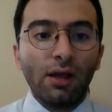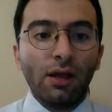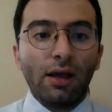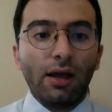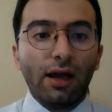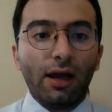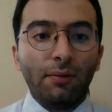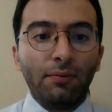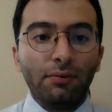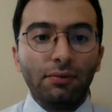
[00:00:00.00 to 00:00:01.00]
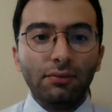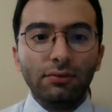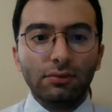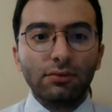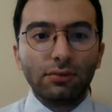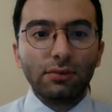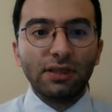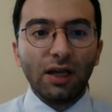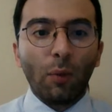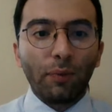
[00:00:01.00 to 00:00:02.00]
uh, the
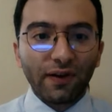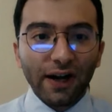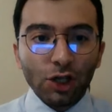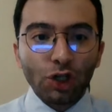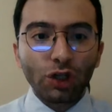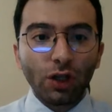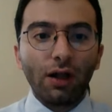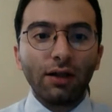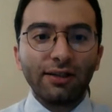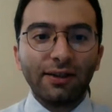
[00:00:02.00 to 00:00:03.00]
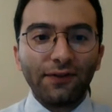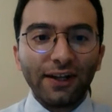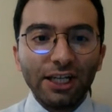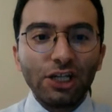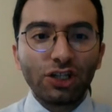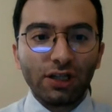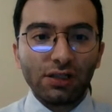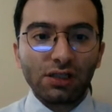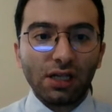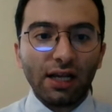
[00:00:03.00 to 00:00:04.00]
operational
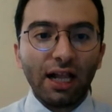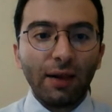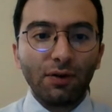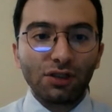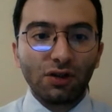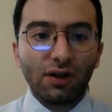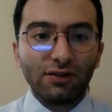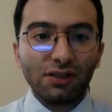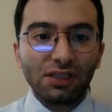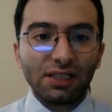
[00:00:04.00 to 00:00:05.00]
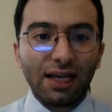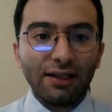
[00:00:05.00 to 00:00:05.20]
definitions help us to understand